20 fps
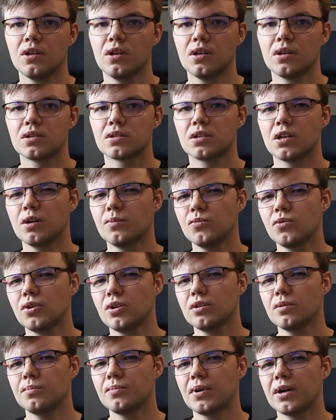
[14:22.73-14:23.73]

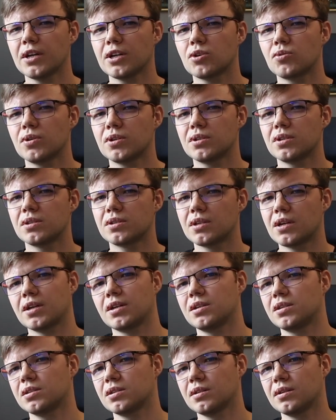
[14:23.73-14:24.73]
Someone might
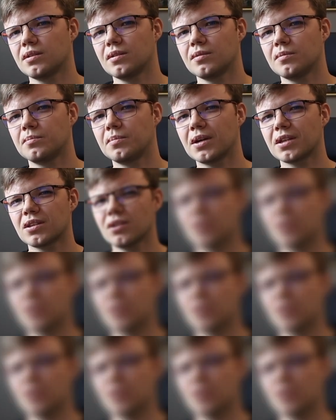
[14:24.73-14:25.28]
criticize, but